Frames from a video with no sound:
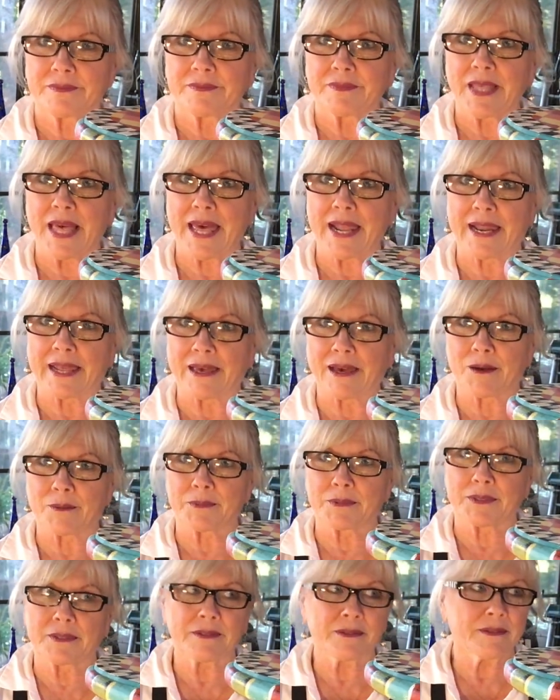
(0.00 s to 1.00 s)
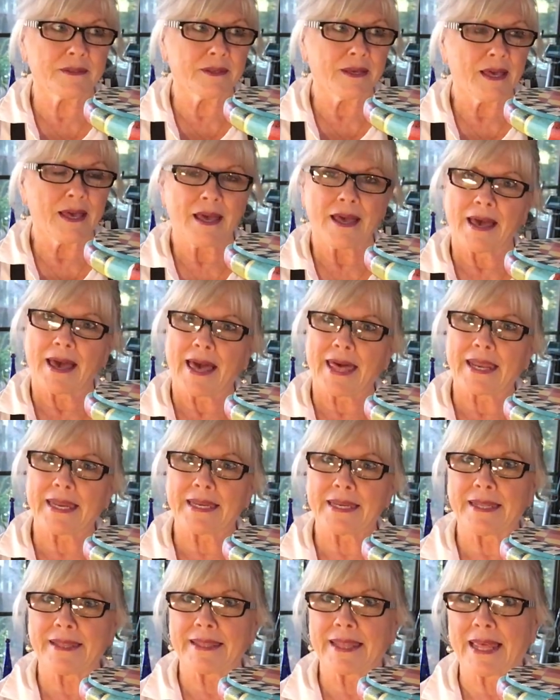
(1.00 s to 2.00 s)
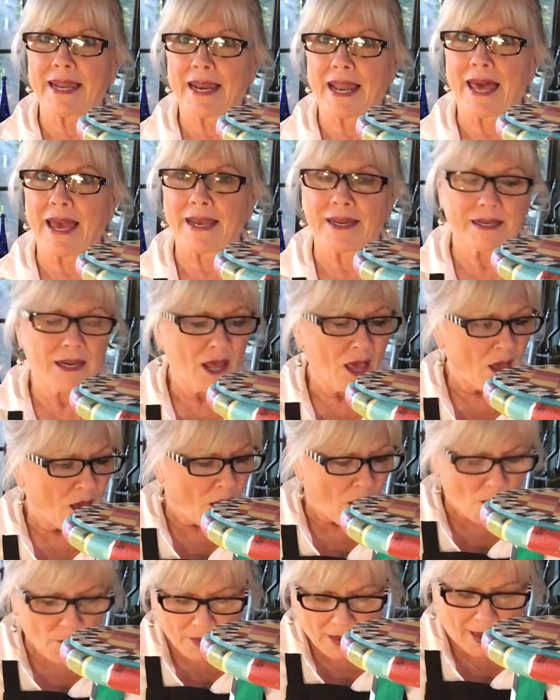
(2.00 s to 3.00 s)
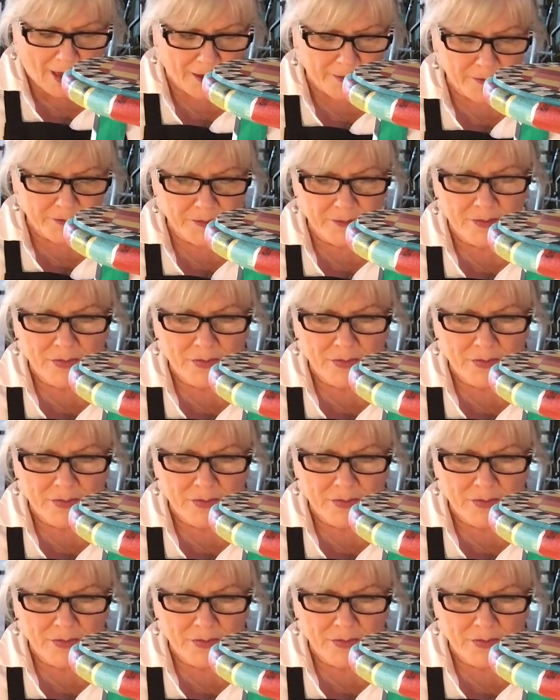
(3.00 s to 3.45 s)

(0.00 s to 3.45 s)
that helped. I didn't need that light. Okay.